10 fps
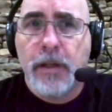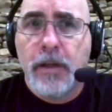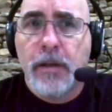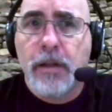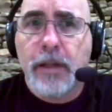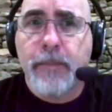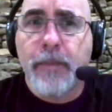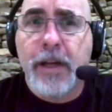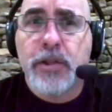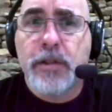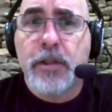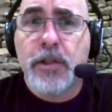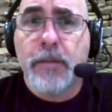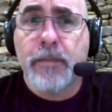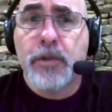like my the
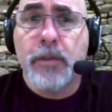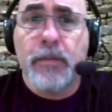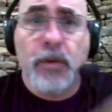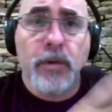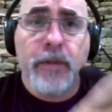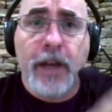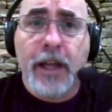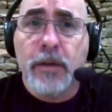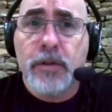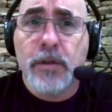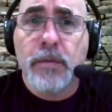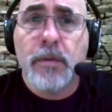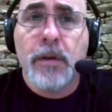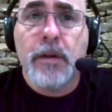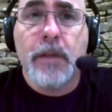gym gym owner that I go to.
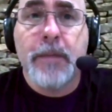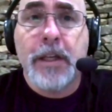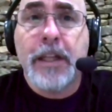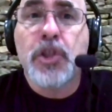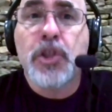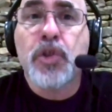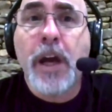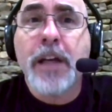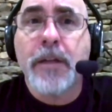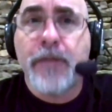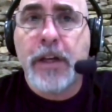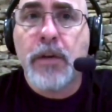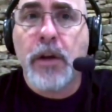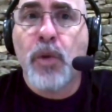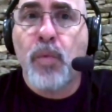I mean, he's trying to
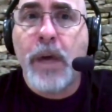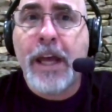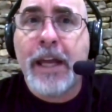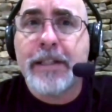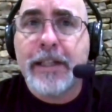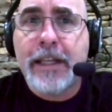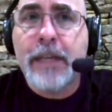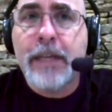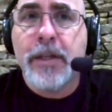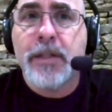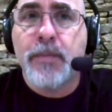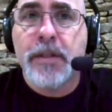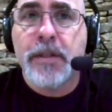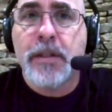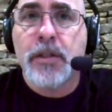figure out a way to keep his
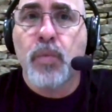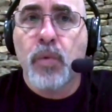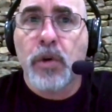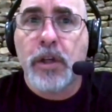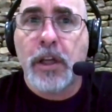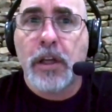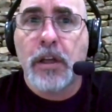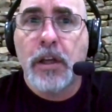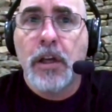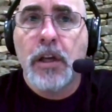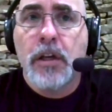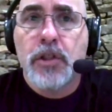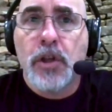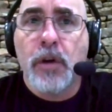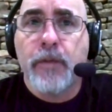business working.
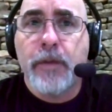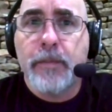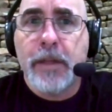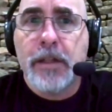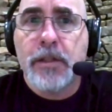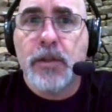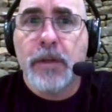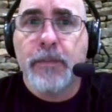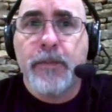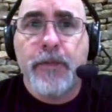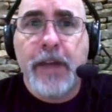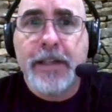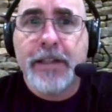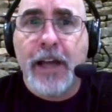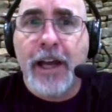So if it means doing
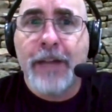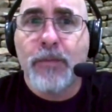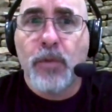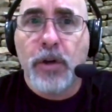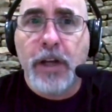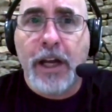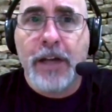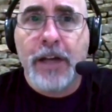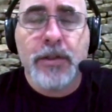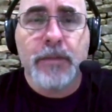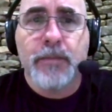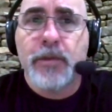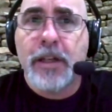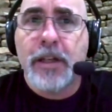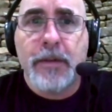FaceTime workouts or
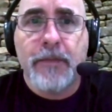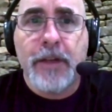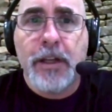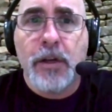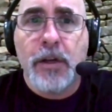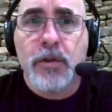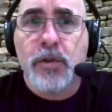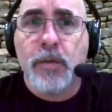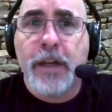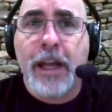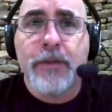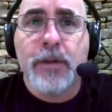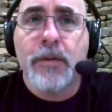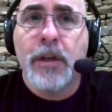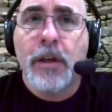sending me videos or what have
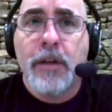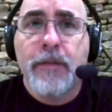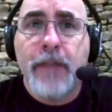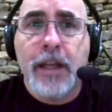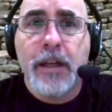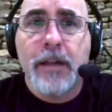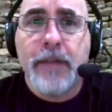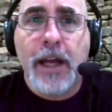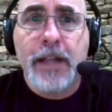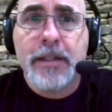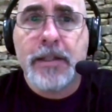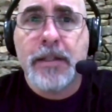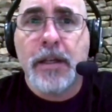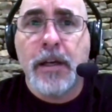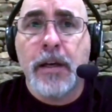you, then
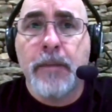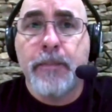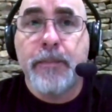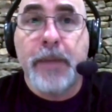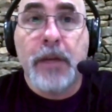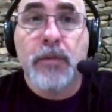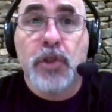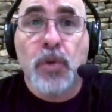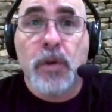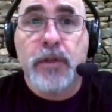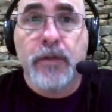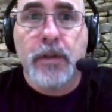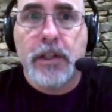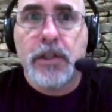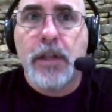that's uh, being resourceful.
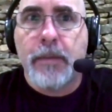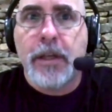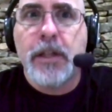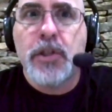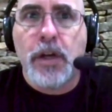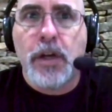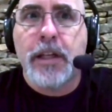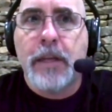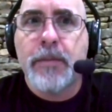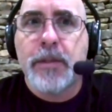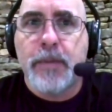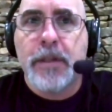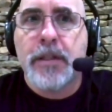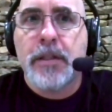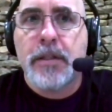And he's I mean he's trying to keep his
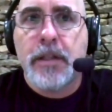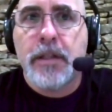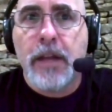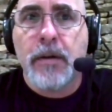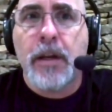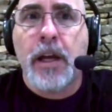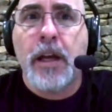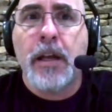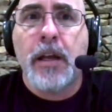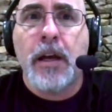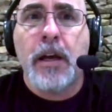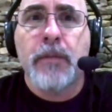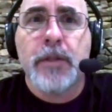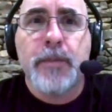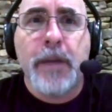business together, and I I
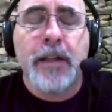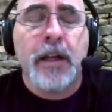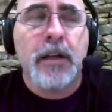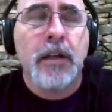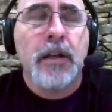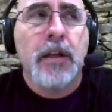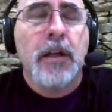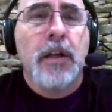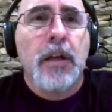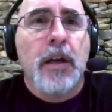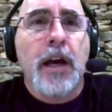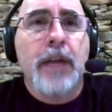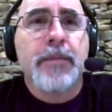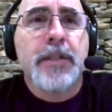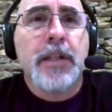respect that.
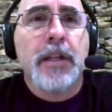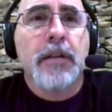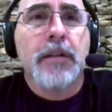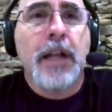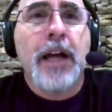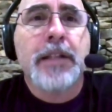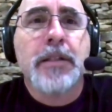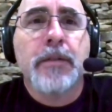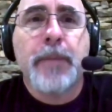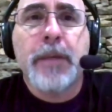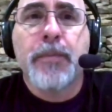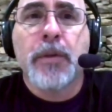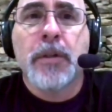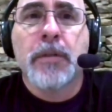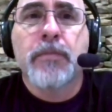I'm seeing lots of
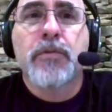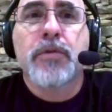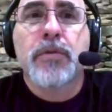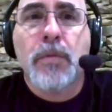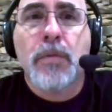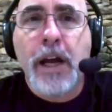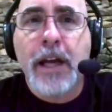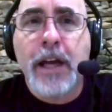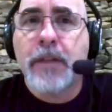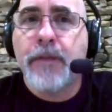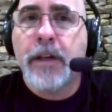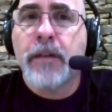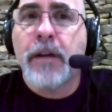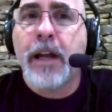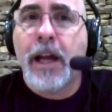people trying to
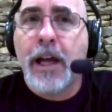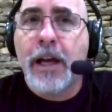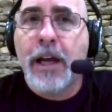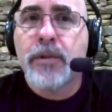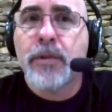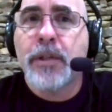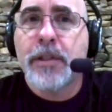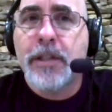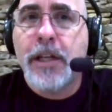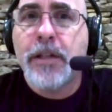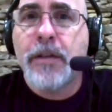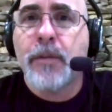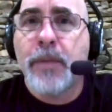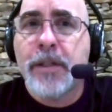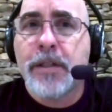figure out how to continue
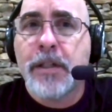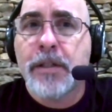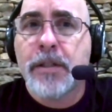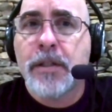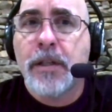their business